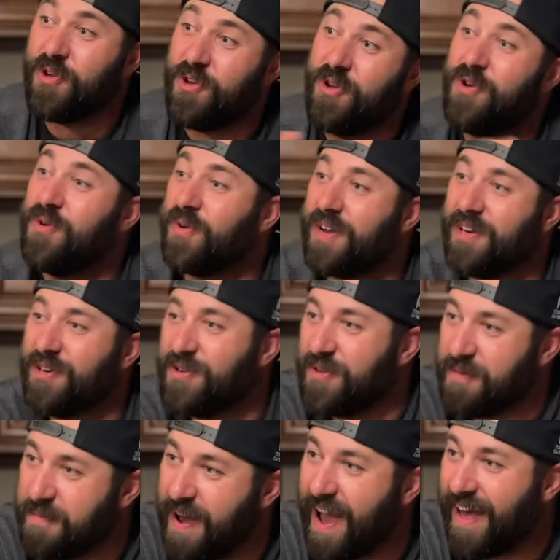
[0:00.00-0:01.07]
You can do
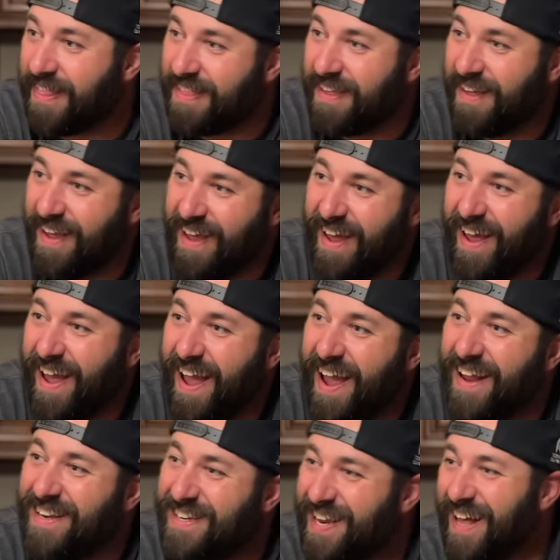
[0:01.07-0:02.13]
the math
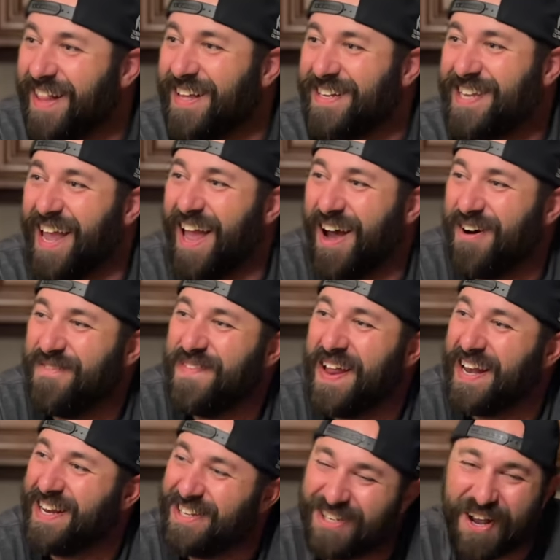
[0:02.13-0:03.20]
and tell us how
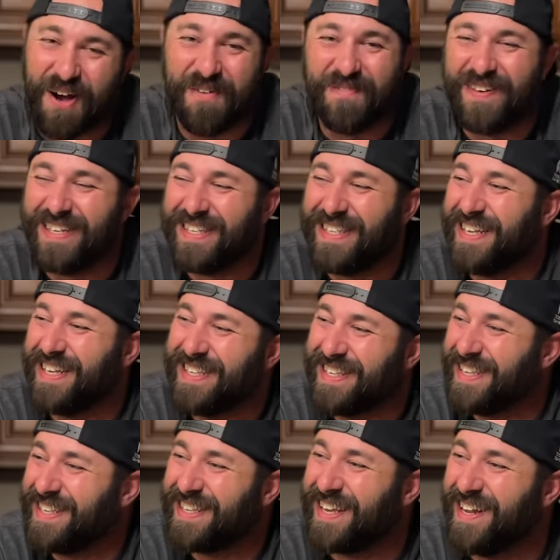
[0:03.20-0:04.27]
many zombies this
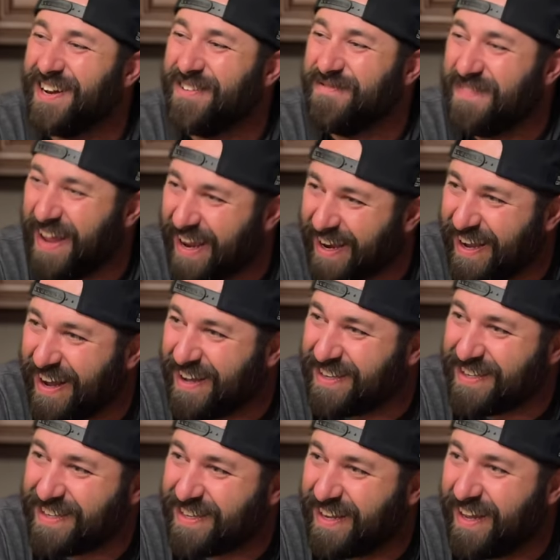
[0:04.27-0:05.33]
is gonna make us.
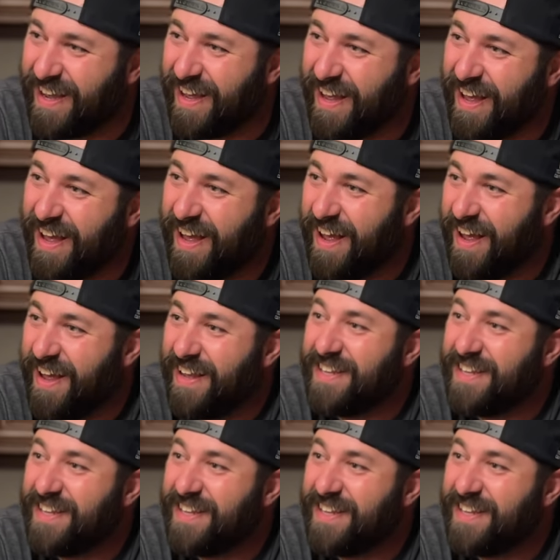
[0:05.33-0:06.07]
700.